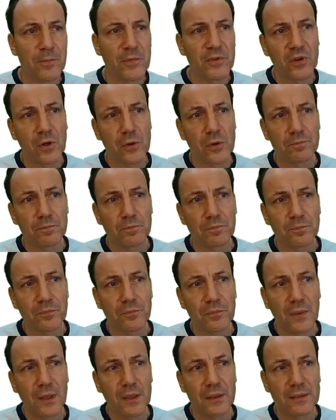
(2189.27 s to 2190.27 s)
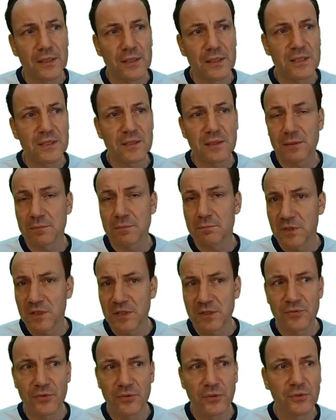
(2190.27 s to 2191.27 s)
So this is the
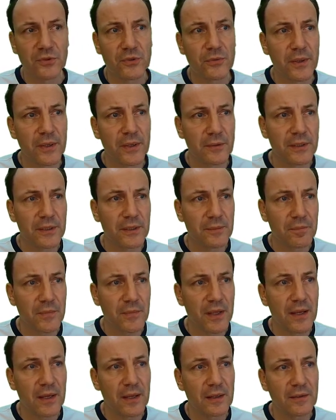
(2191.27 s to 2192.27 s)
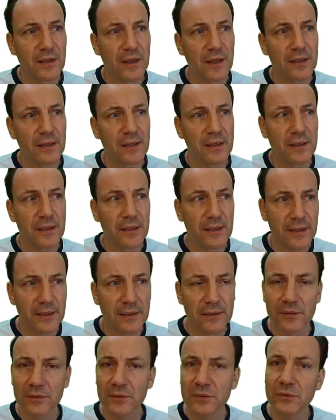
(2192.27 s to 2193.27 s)
default query, and I can
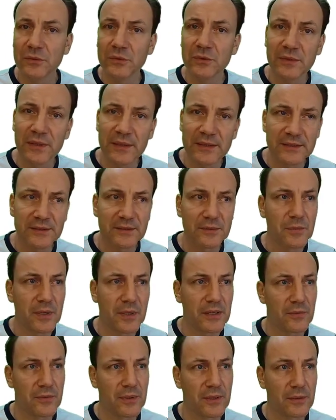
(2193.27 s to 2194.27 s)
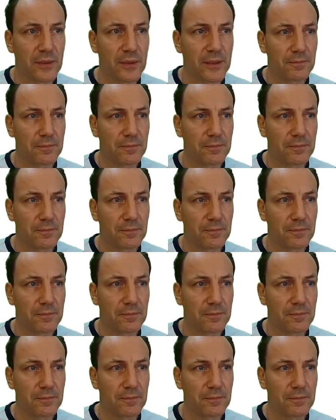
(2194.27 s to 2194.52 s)
click to test my query.